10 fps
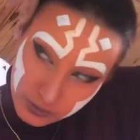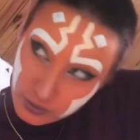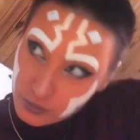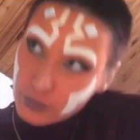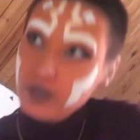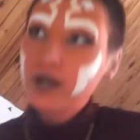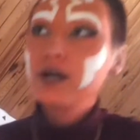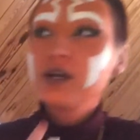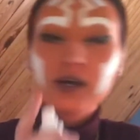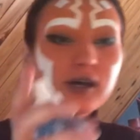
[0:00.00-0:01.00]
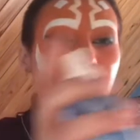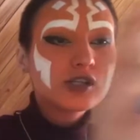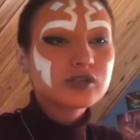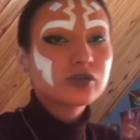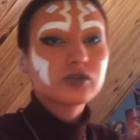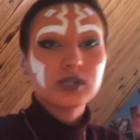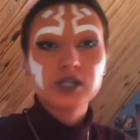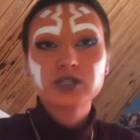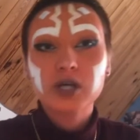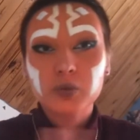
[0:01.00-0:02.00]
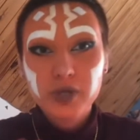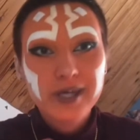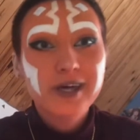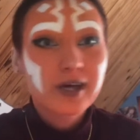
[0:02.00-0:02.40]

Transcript: No, I don't need a wig